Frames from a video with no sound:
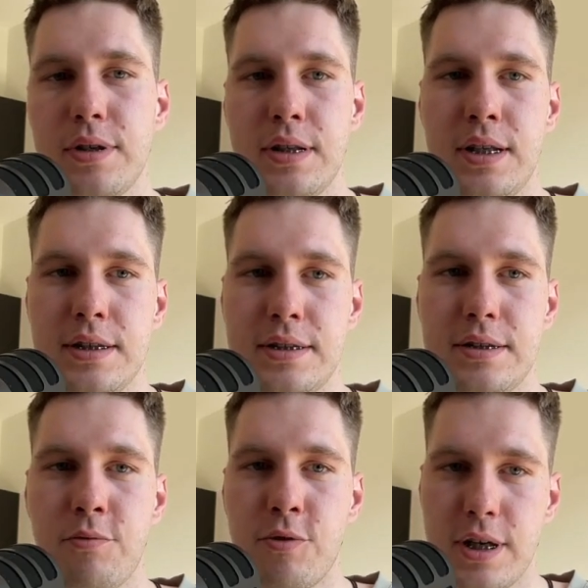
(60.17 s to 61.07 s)
this
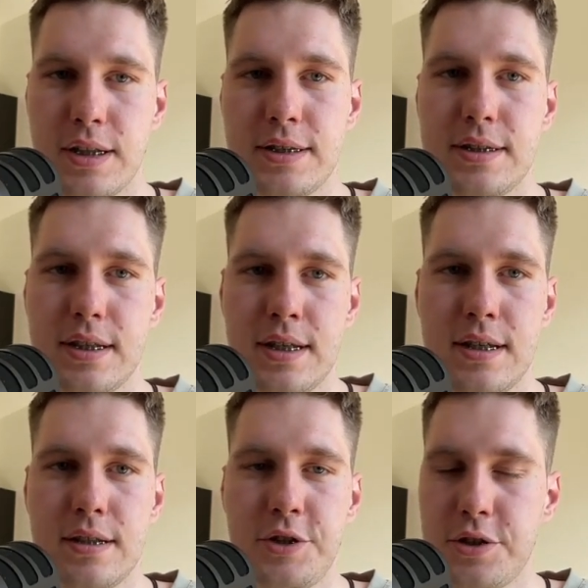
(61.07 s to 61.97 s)
works,
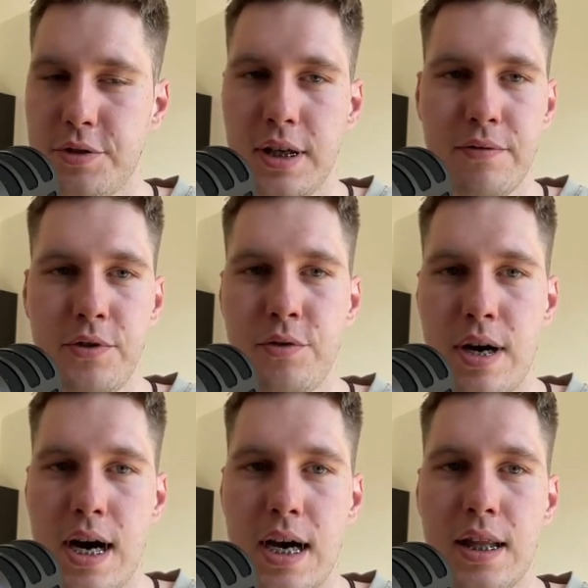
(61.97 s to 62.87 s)
just to give you a
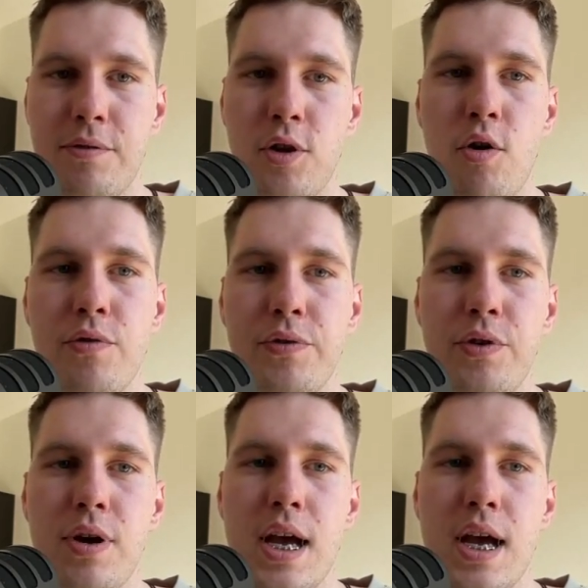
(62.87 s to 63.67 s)
high-level overview,